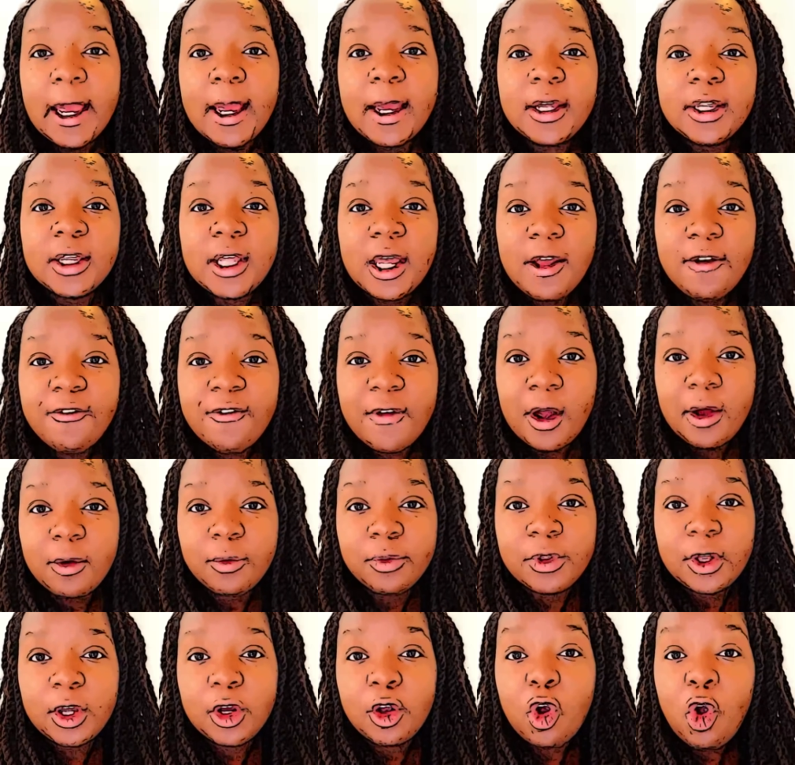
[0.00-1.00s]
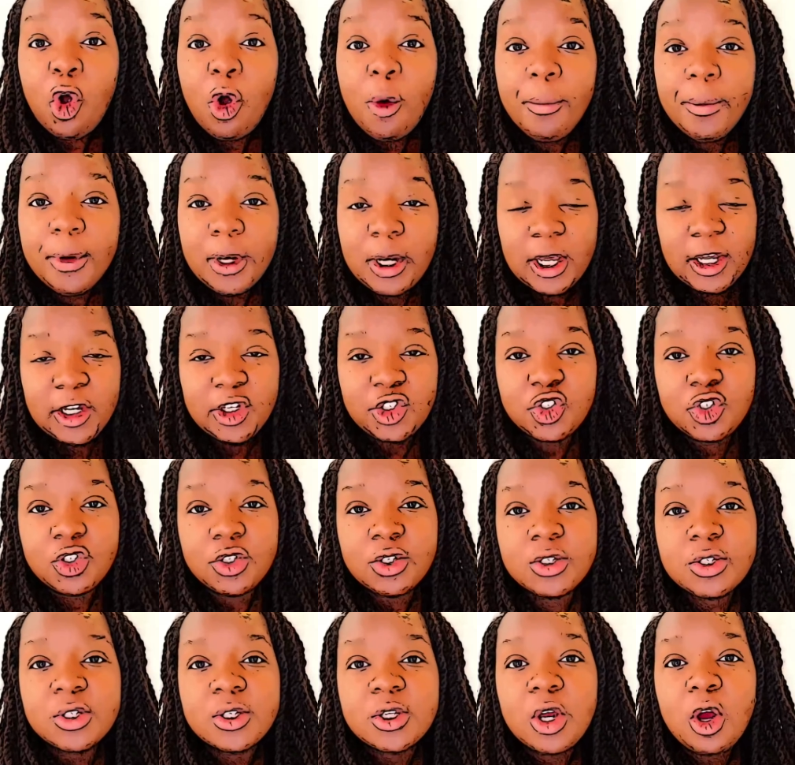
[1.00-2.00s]
They found that
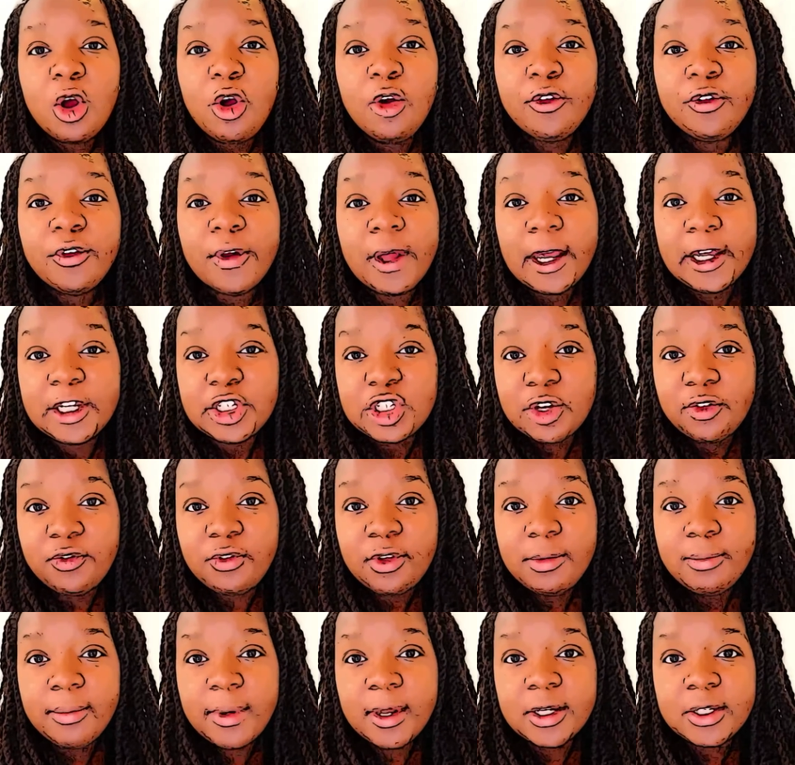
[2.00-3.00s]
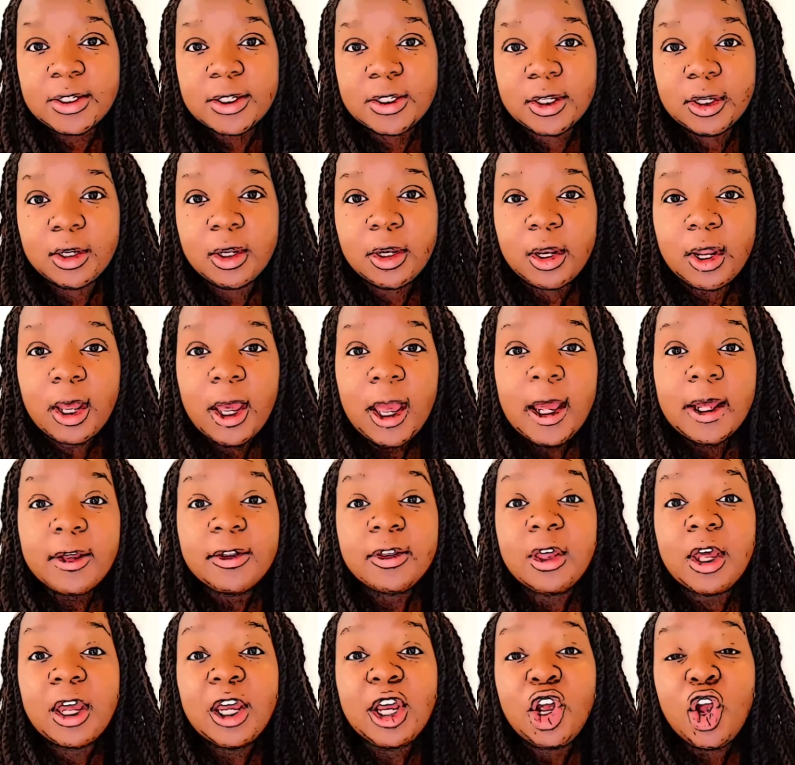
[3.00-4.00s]
combinations of HIV medicine
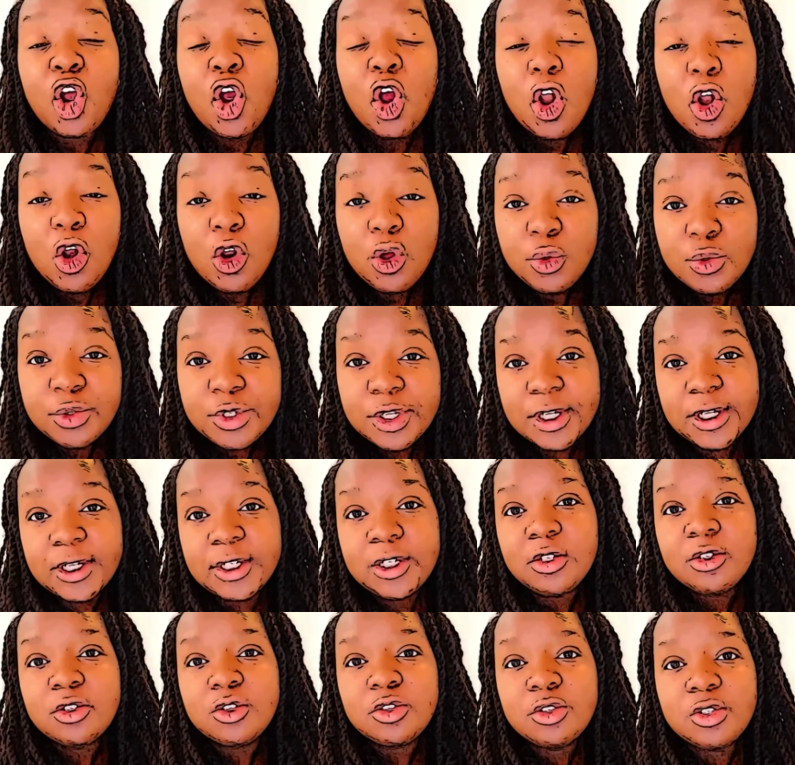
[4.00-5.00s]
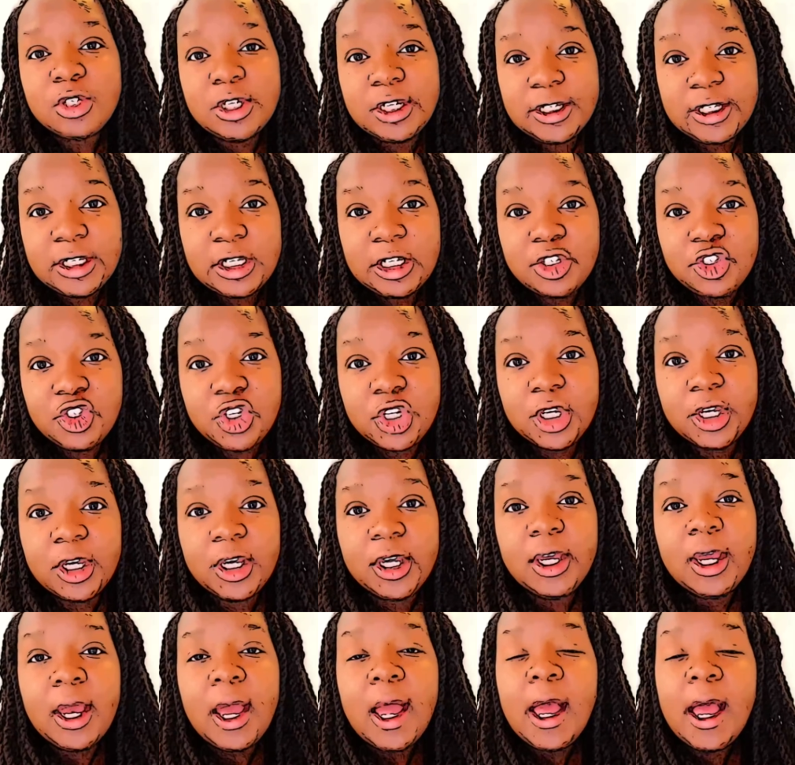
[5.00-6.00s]
that included
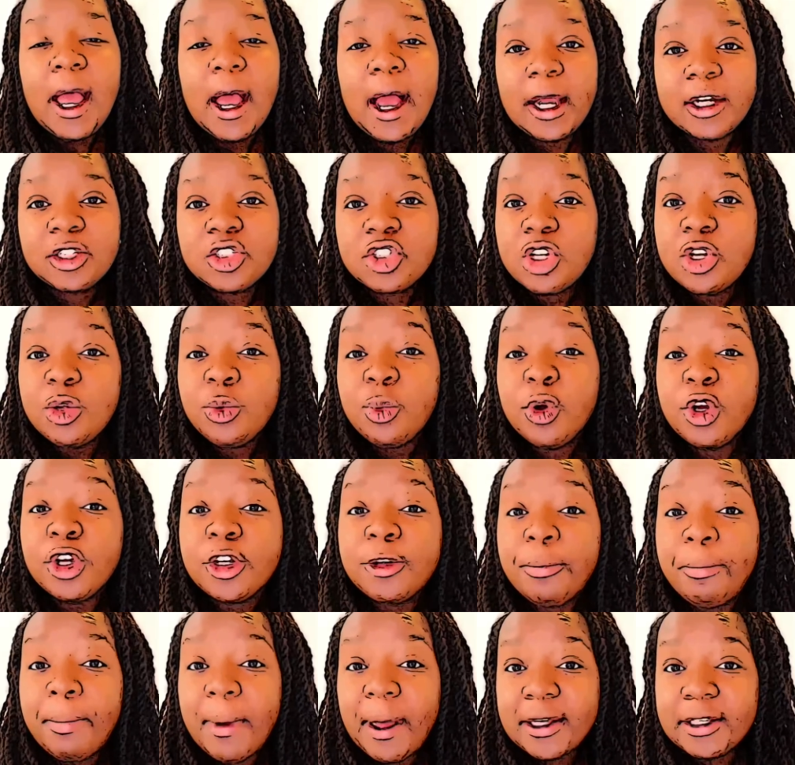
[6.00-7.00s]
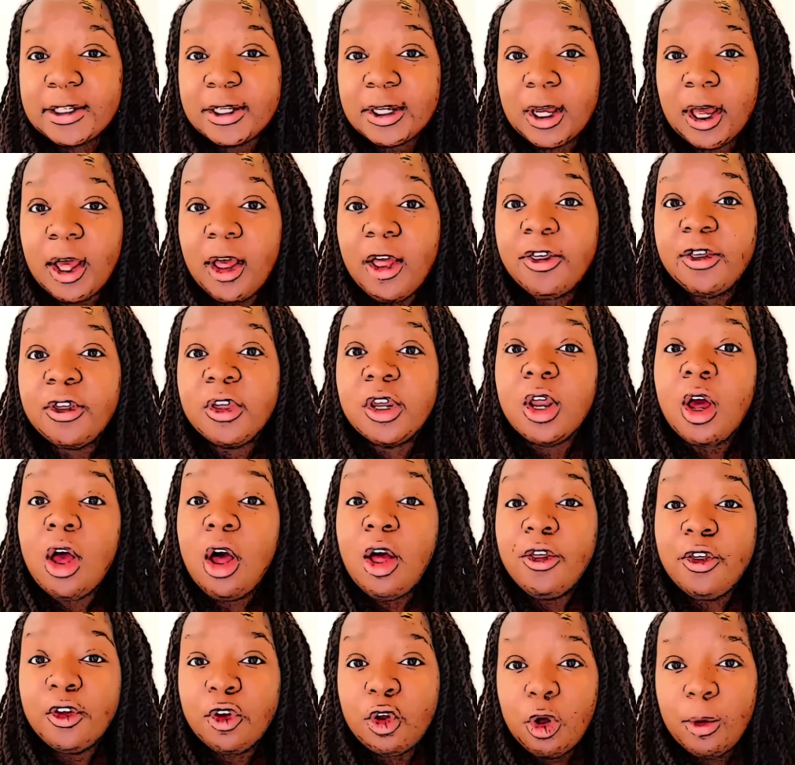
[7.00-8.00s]
DTG actually worked better than
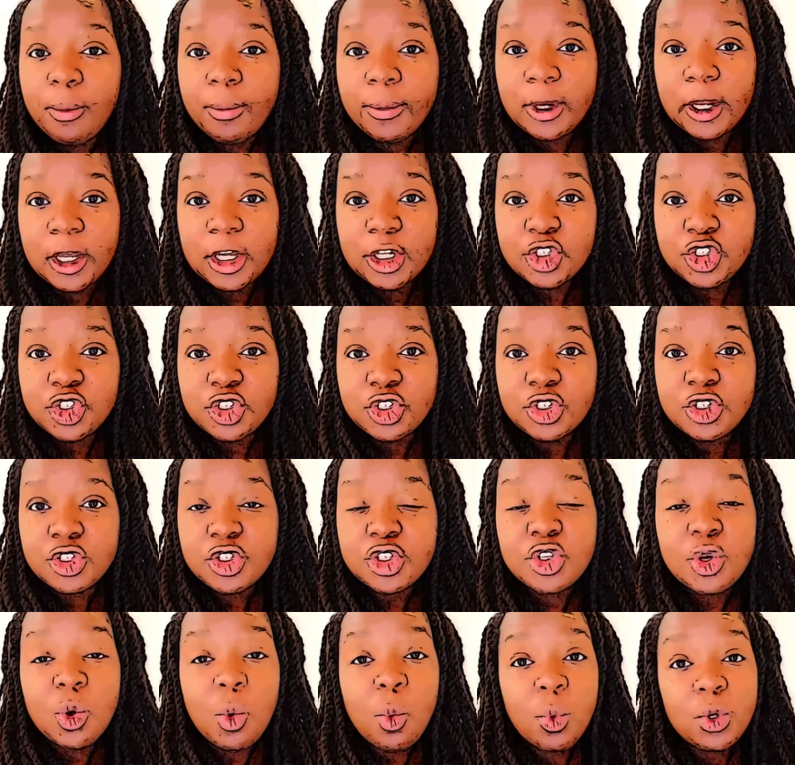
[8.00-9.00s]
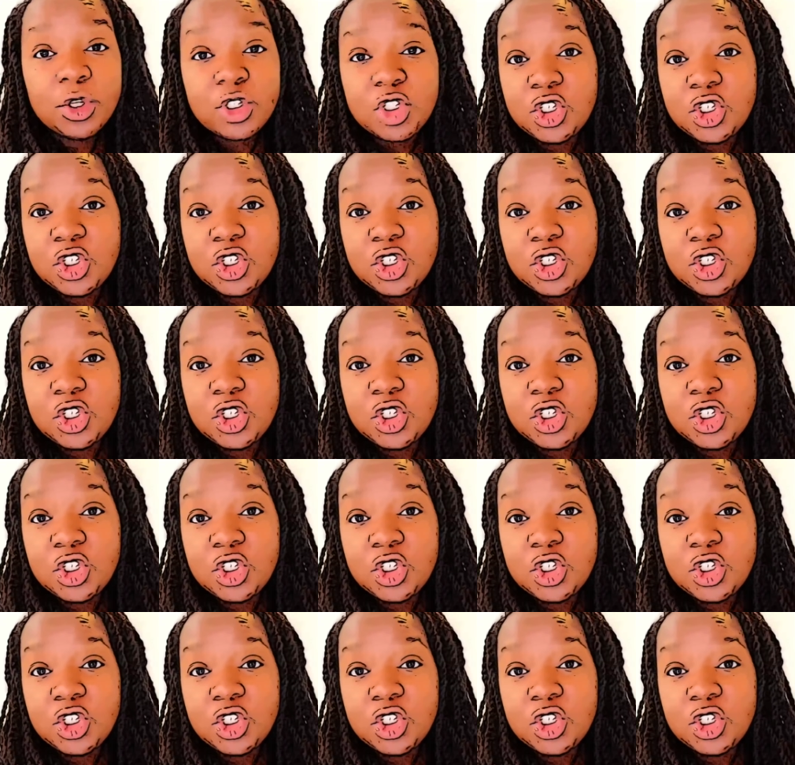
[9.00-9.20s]
other combinations which